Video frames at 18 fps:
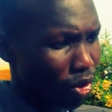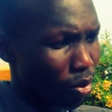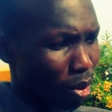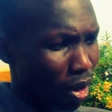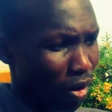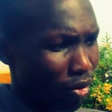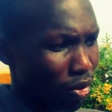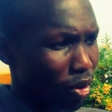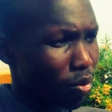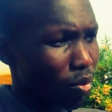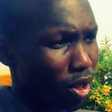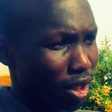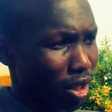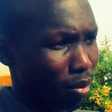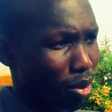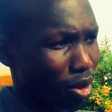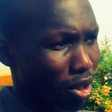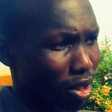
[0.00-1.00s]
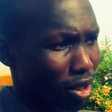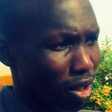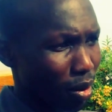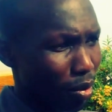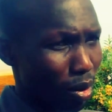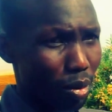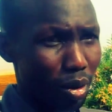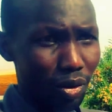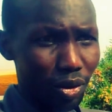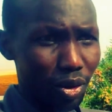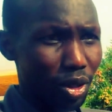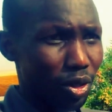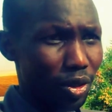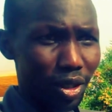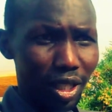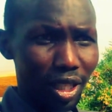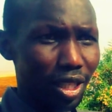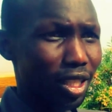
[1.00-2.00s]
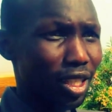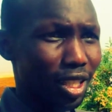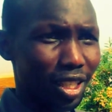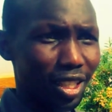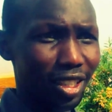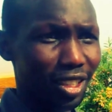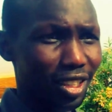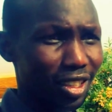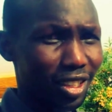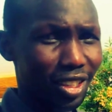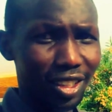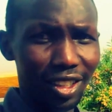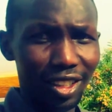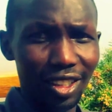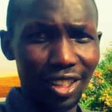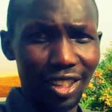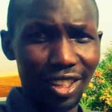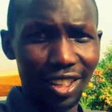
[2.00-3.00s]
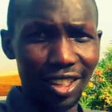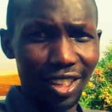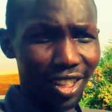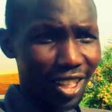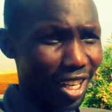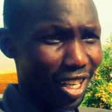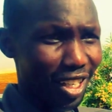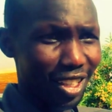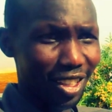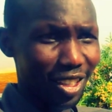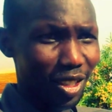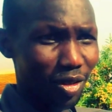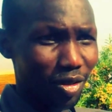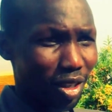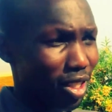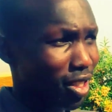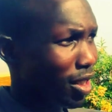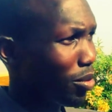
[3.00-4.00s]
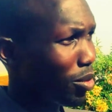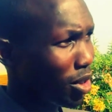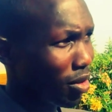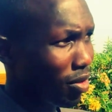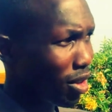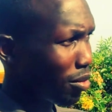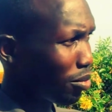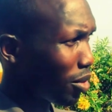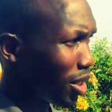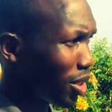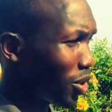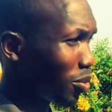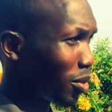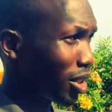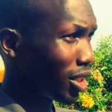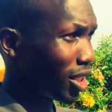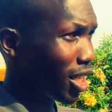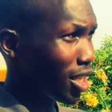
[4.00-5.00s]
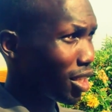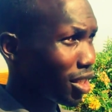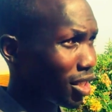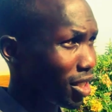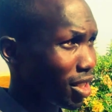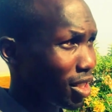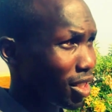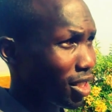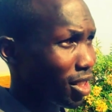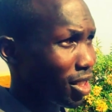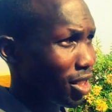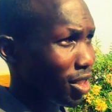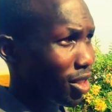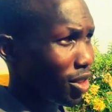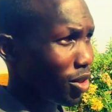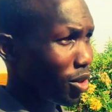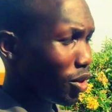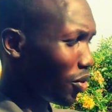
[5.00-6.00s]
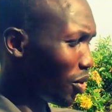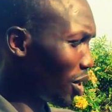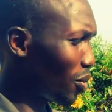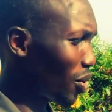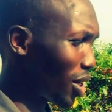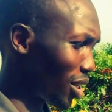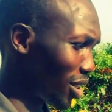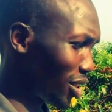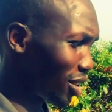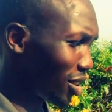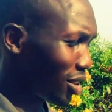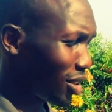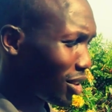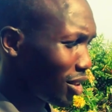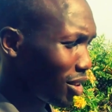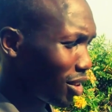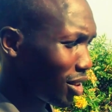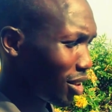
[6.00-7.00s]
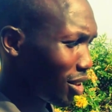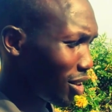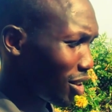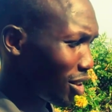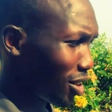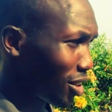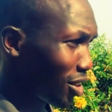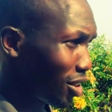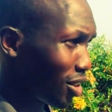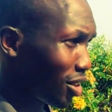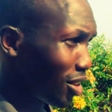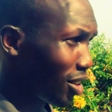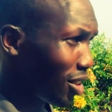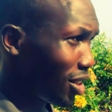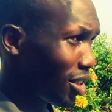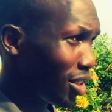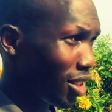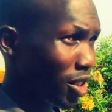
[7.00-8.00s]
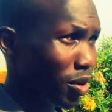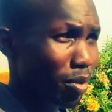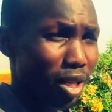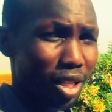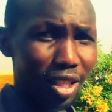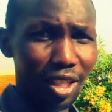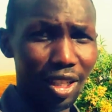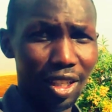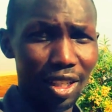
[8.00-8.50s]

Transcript: you perform what the body is capable of doing on that day. Mm -hmm. Yeah, you find somebody even might, you might run not very well in this month,